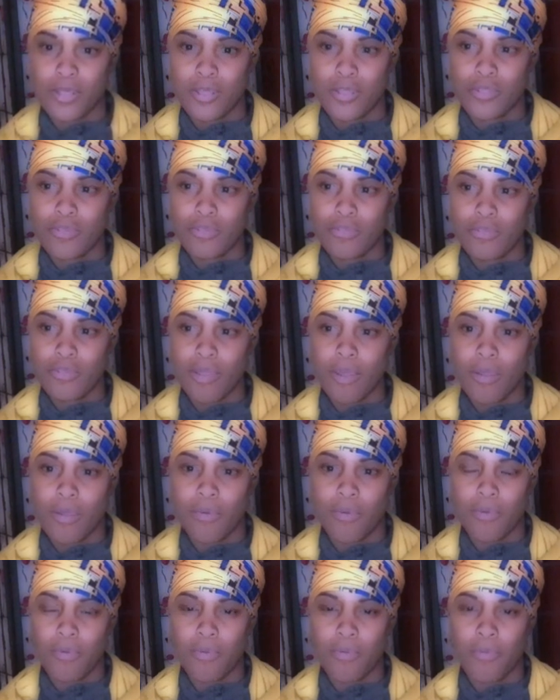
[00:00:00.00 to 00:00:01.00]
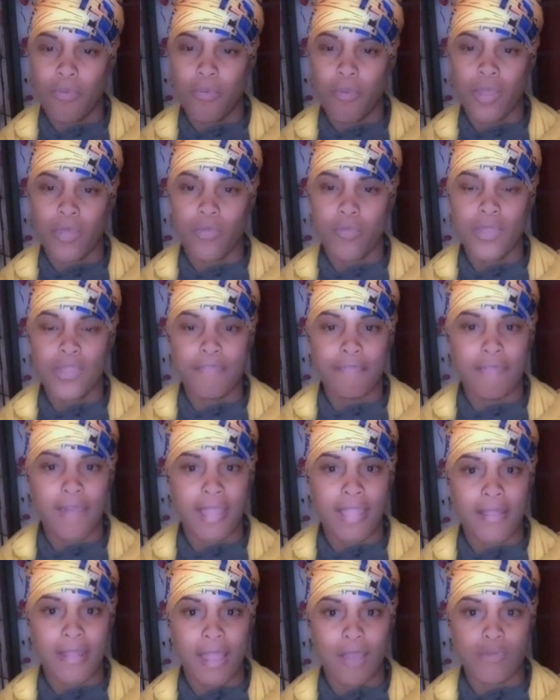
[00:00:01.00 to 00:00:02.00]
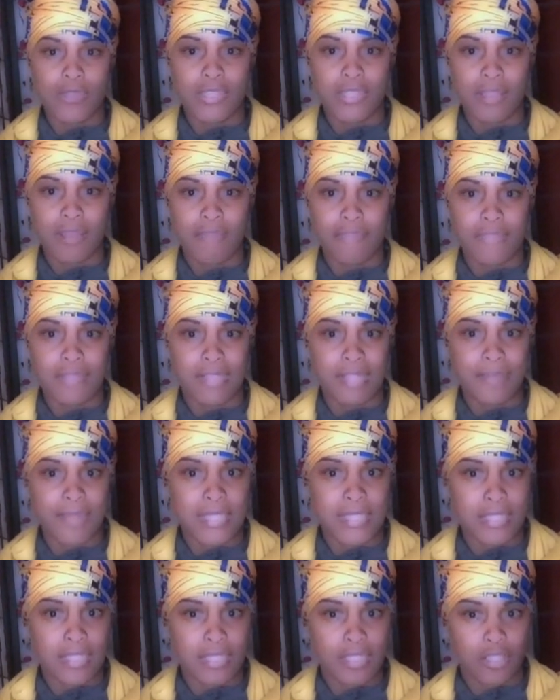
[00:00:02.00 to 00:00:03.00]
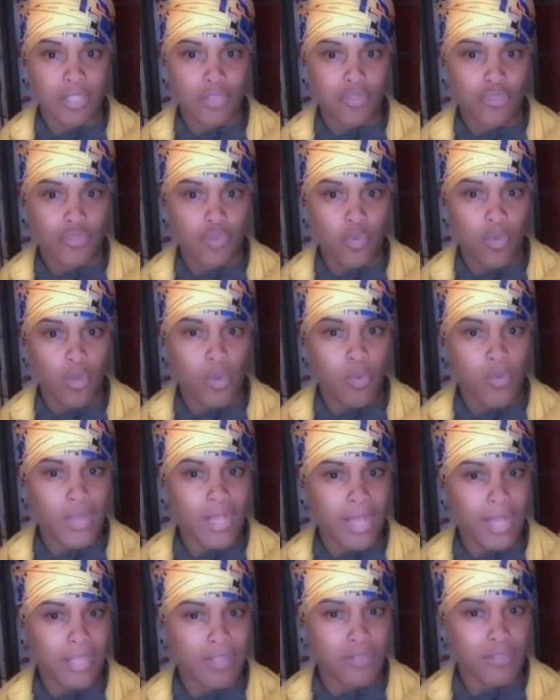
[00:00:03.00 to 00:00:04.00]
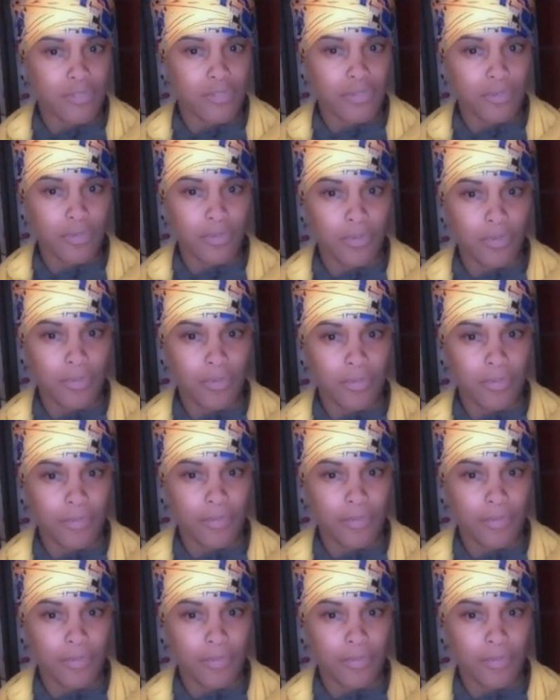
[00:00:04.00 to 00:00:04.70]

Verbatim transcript: So, when we find ourselves limited to what we like to do,